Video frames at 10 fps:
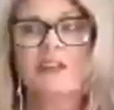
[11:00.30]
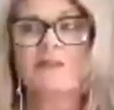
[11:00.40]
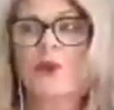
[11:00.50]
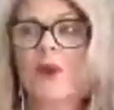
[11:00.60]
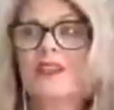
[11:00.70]
If
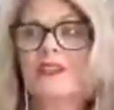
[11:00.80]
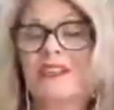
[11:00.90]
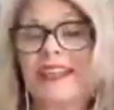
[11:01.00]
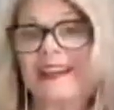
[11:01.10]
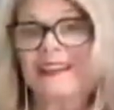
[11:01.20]
I wait till
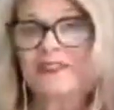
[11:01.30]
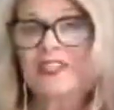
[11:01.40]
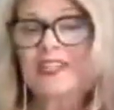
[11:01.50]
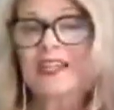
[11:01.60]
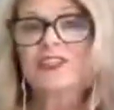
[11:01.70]
the end of
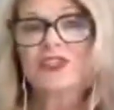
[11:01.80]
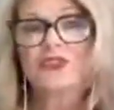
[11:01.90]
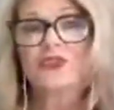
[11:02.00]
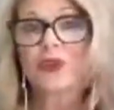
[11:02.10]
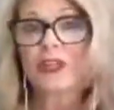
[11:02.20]
the day to
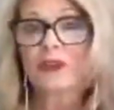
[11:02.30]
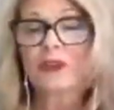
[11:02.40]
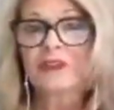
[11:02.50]
do critical